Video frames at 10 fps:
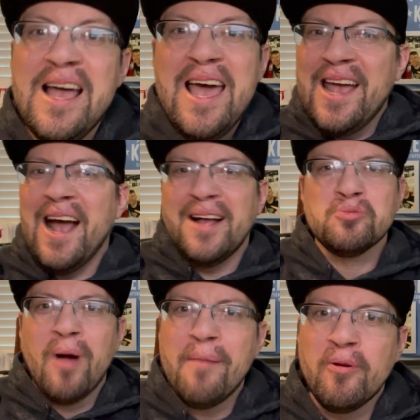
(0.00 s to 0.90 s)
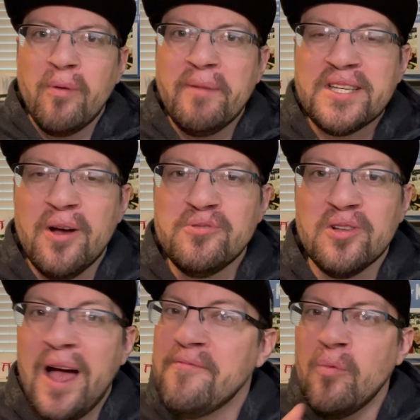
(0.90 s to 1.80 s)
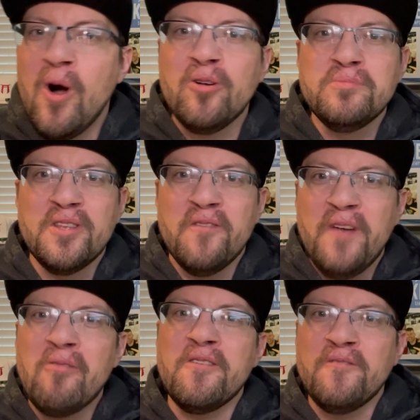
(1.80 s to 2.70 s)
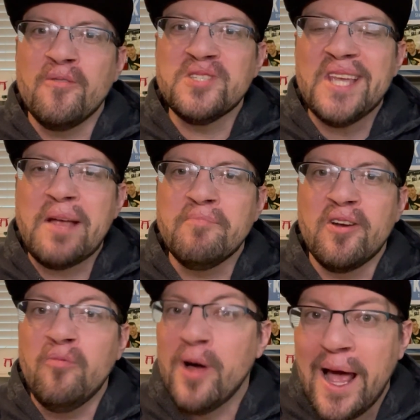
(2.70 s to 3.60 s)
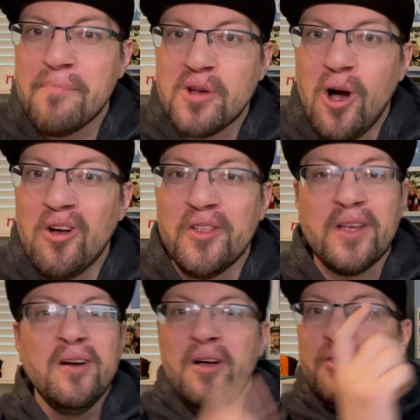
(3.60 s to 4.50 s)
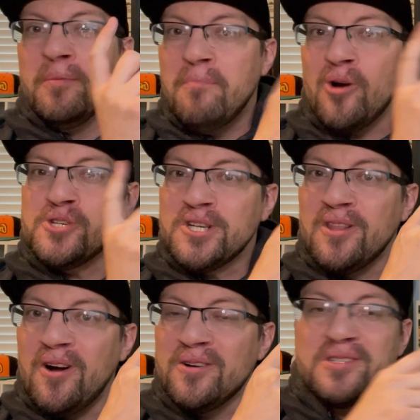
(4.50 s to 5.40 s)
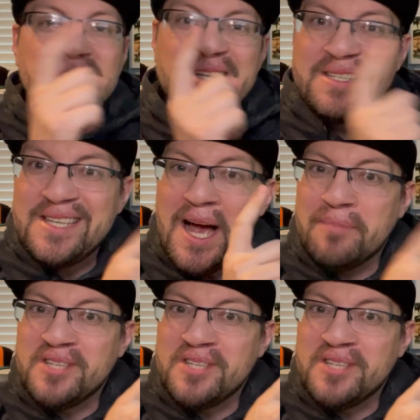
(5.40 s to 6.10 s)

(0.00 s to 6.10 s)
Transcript: Hey guys, Rob here with McDoja Life, and welcome to the very first segment of what I'm calling the Martial Arts Top